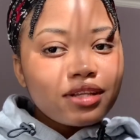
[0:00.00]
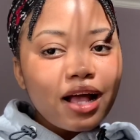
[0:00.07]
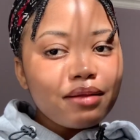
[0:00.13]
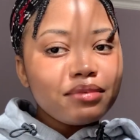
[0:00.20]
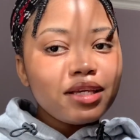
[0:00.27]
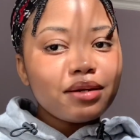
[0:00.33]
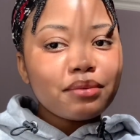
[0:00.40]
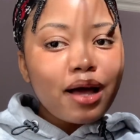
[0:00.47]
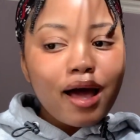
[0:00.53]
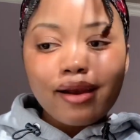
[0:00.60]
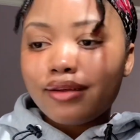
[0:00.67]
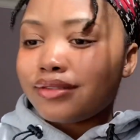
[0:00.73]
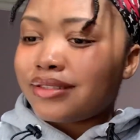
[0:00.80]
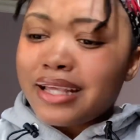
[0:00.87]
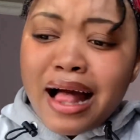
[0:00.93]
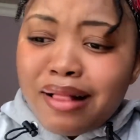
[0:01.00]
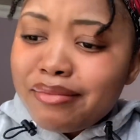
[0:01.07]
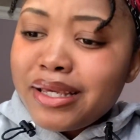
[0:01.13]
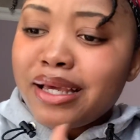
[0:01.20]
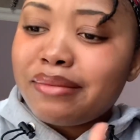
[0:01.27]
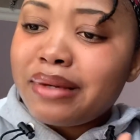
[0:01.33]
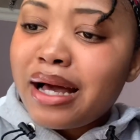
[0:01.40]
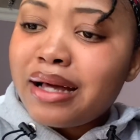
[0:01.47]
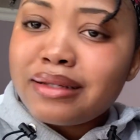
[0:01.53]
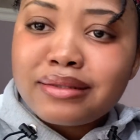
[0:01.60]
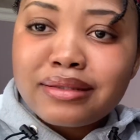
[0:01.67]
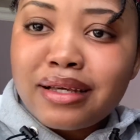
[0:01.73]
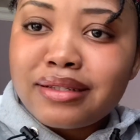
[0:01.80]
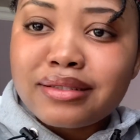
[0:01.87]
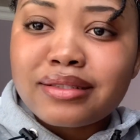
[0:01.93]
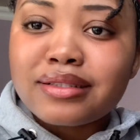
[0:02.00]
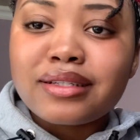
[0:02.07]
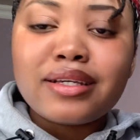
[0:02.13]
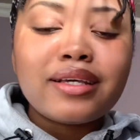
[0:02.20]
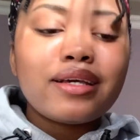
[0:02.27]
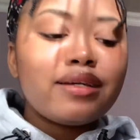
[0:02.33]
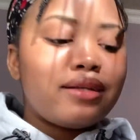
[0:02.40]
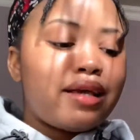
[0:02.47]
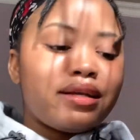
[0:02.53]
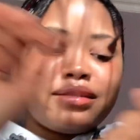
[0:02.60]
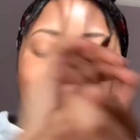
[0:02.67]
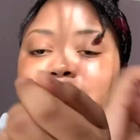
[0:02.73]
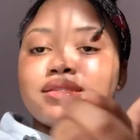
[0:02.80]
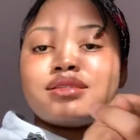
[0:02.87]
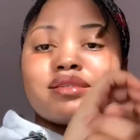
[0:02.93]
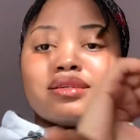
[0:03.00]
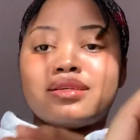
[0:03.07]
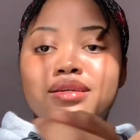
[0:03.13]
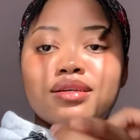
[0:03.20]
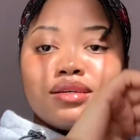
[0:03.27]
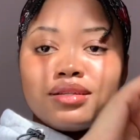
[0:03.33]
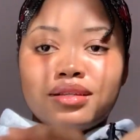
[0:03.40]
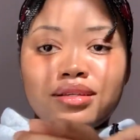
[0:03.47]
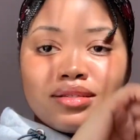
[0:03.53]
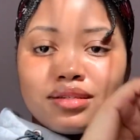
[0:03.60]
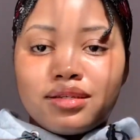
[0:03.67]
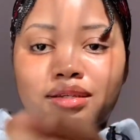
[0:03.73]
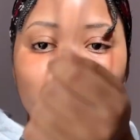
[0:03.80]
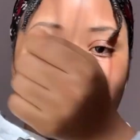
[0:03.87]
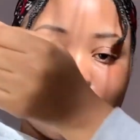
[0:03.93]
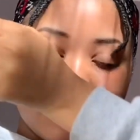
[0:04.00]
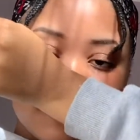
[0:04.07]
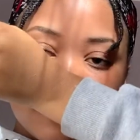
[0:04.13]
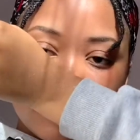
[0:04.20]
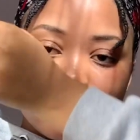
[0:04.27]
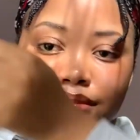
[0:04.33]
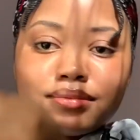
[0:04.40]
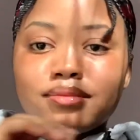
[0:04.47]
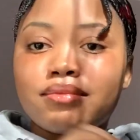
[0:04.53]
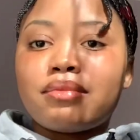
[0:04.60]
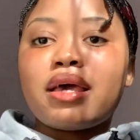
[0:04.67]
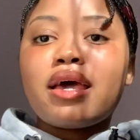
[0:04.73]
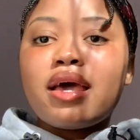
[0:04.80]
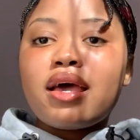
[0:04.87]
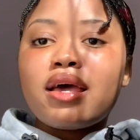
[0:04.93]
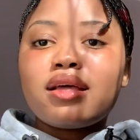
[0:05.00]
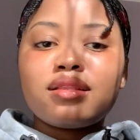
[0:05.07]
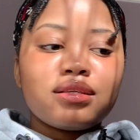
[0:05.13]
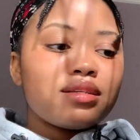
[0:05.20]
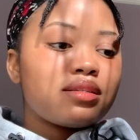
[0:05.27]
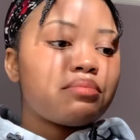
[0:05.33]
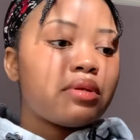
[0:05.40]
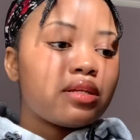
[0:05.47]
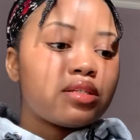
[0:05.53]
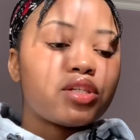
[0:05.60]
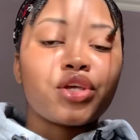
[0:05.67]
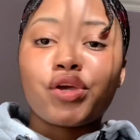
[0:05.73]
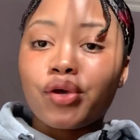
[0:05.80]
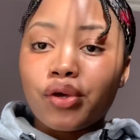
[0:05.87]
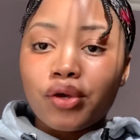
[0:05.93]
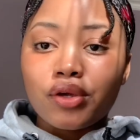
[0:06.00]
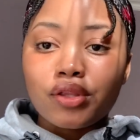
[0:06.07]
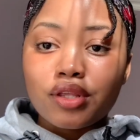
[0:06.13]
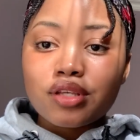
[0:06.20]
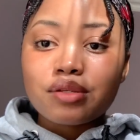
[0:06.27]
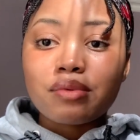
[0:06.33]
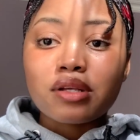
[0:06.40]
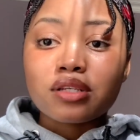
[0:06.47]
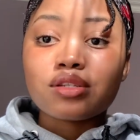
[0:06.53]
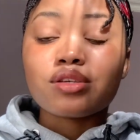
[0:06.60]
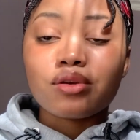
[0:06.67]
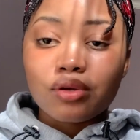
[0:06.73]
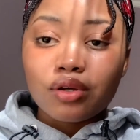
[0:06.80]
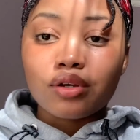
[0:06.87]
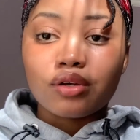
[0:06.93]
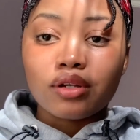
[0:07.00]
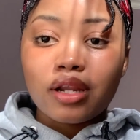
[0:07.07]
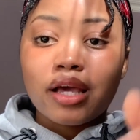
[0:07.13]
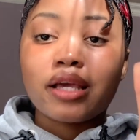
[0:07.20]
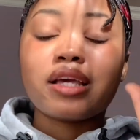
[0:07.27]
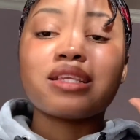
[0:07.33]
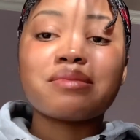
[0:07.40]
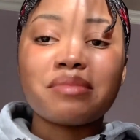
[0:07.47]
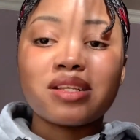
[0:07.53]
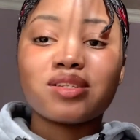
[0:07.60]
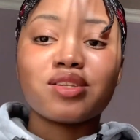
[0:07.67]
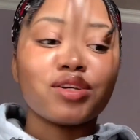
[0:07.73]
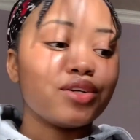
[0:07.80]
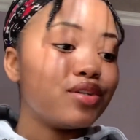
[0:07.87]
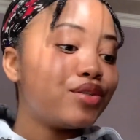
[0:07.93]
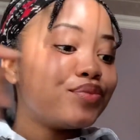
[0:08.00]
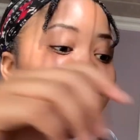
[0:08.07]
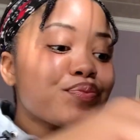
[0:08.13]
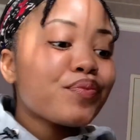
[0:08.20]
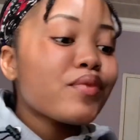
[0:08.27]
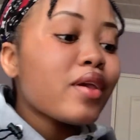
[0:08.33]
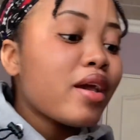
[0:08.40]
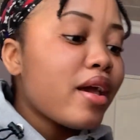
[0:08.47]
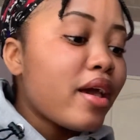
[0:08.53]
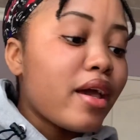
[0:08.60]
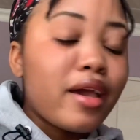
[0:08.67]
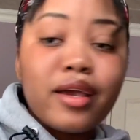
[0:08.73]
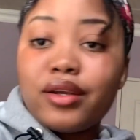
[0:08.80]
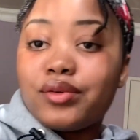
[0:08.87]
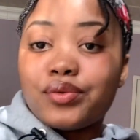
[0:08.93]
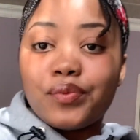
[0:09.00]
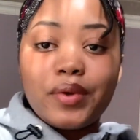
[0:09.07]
me about it. This is good. Like this is good. Man, this smells good. This smells so good. Like it smells so good. And